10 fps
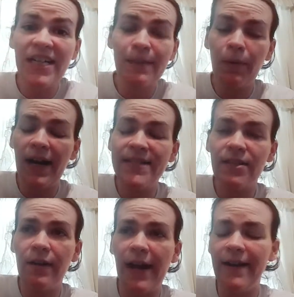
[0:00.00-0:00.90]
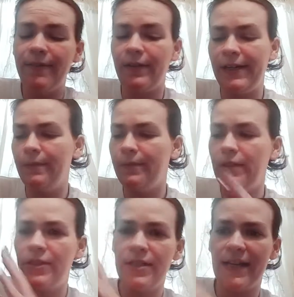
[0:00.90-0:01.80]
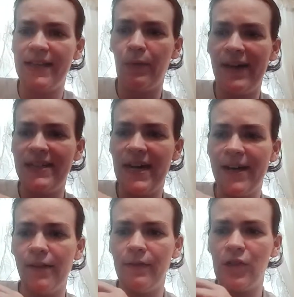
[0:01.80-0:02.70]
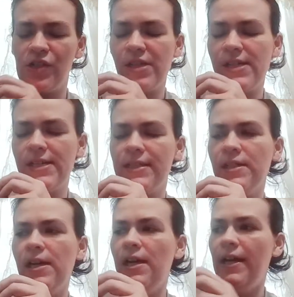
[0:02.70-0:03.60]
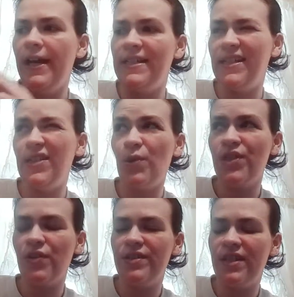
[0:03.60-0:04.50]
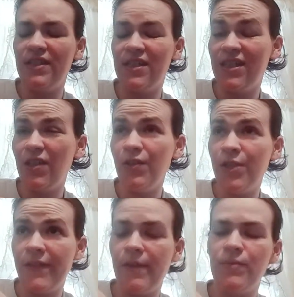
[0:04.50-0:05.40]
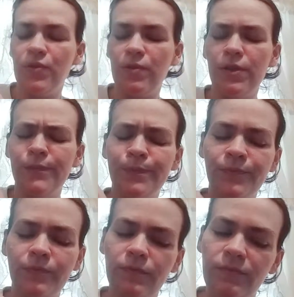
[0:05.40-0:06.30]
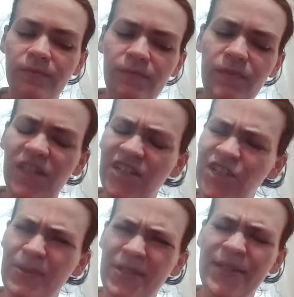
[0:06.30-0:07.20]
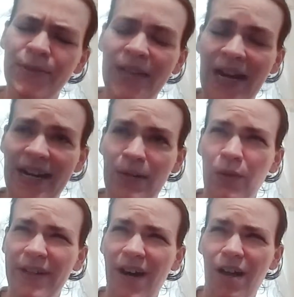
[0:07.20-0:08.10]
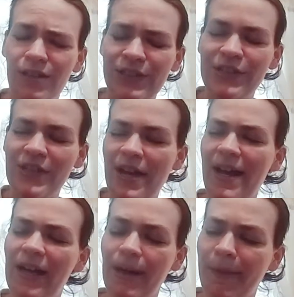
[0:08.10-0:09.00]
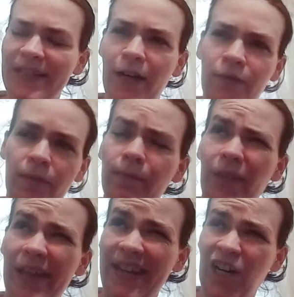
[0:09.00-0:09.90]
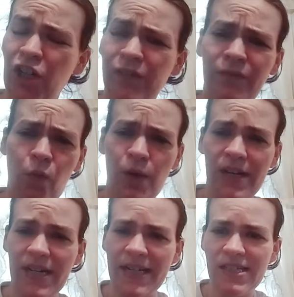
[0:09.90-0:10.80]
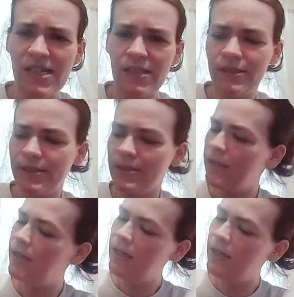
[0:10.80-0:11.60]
I checked the price on Ivory, which is like the white tiger version of this, and it's a Toys R Us exclusive, I'm sure. She was still $91, coming down from, I think, $149.